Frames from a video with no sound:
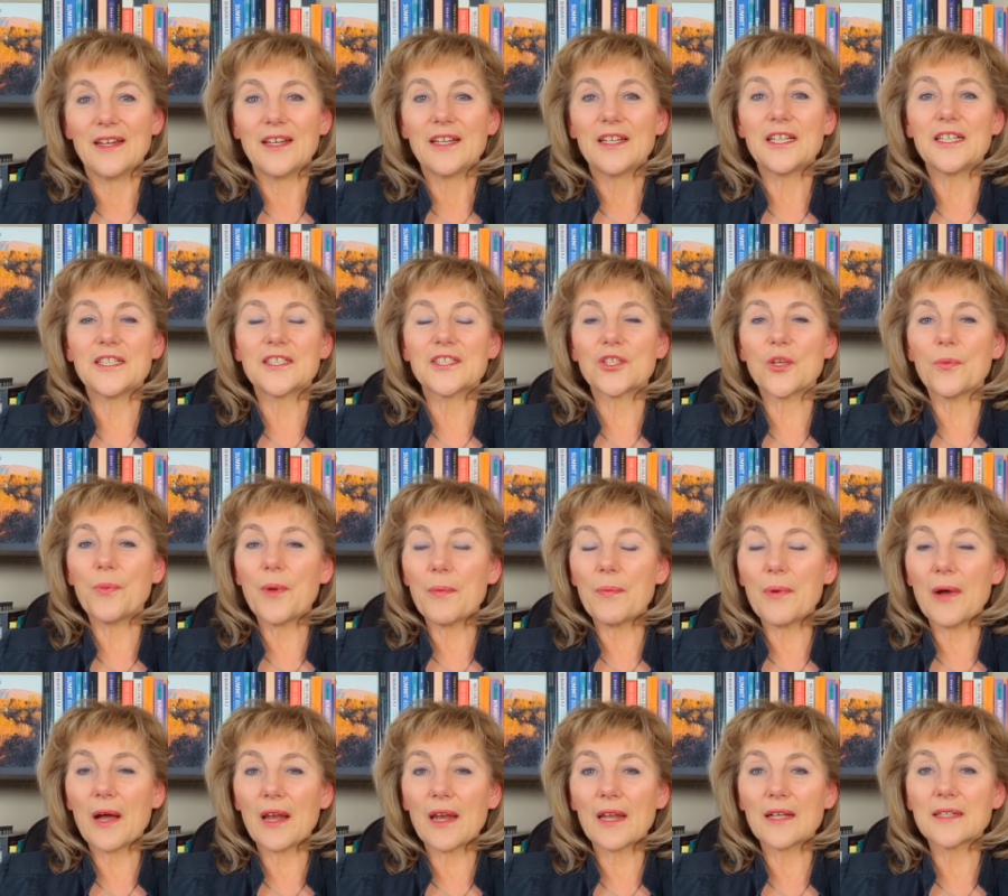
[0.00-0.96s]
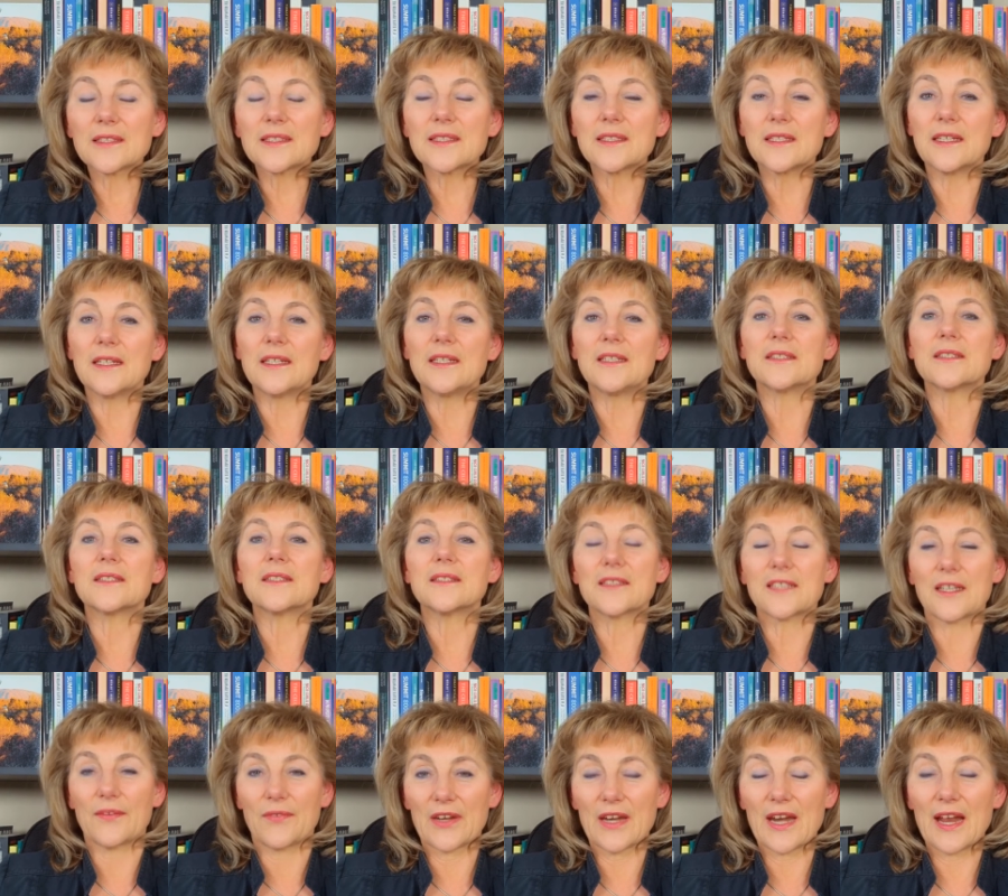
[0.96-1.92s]
His super balance is
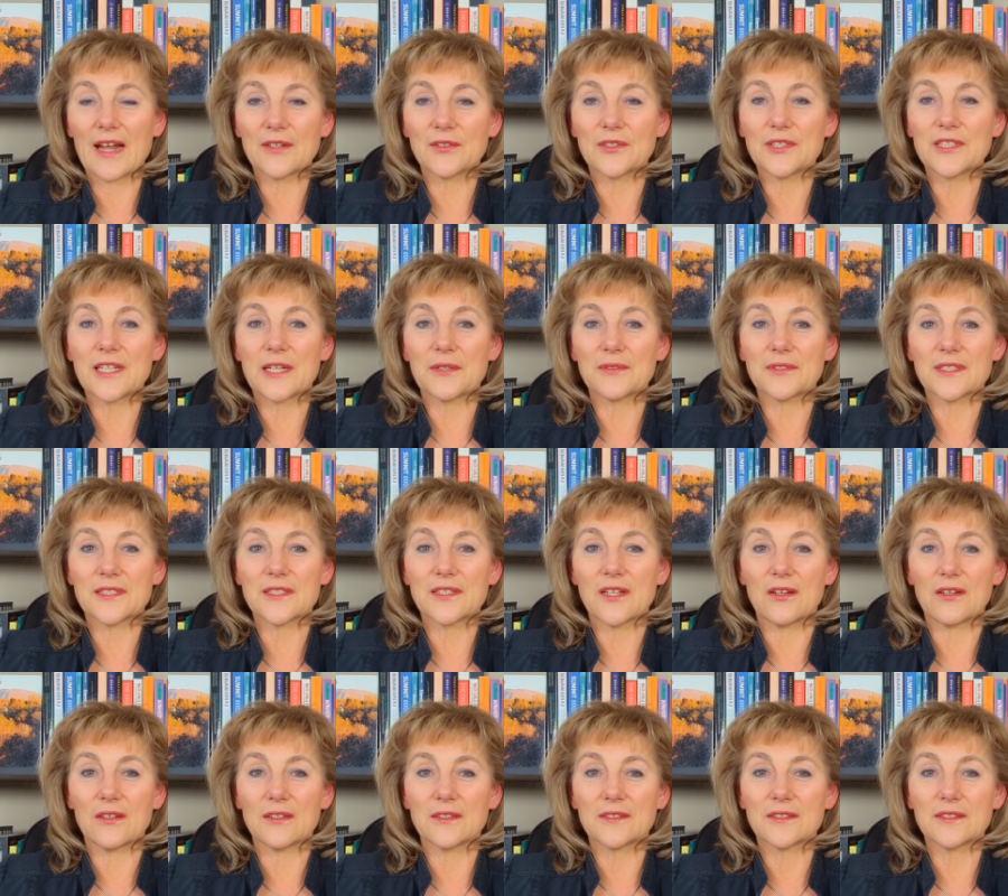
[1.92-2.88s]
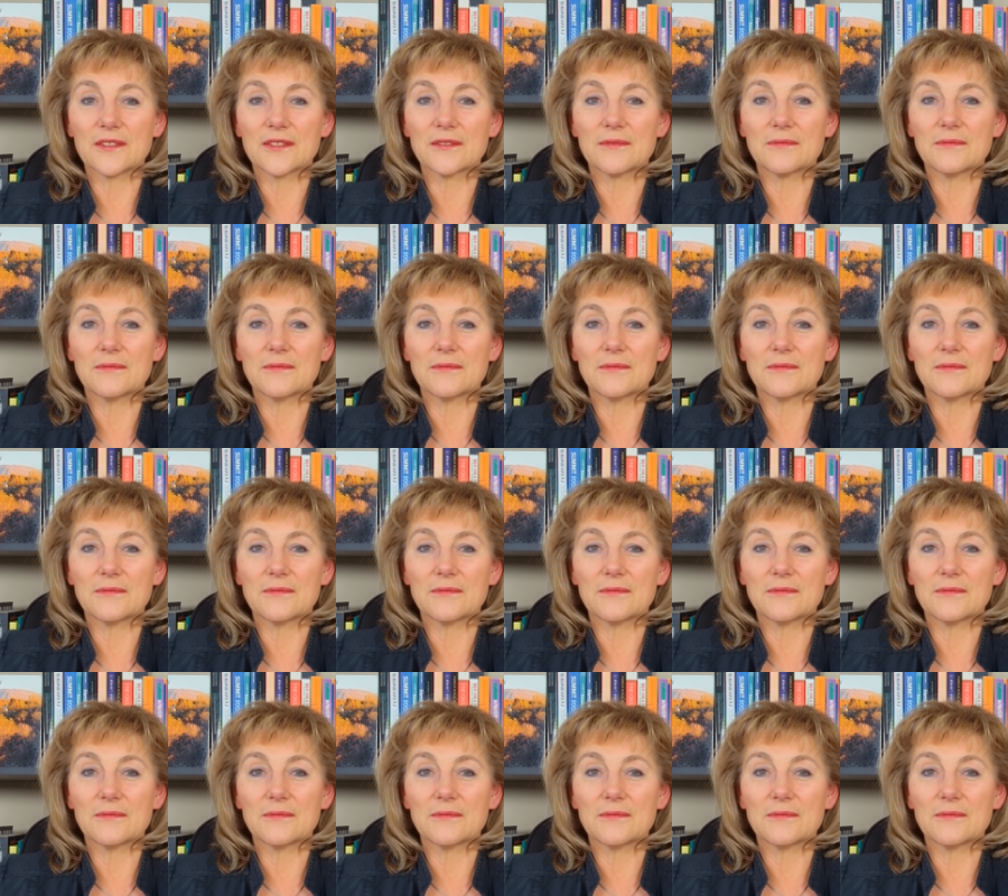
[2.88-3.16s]
$700,000.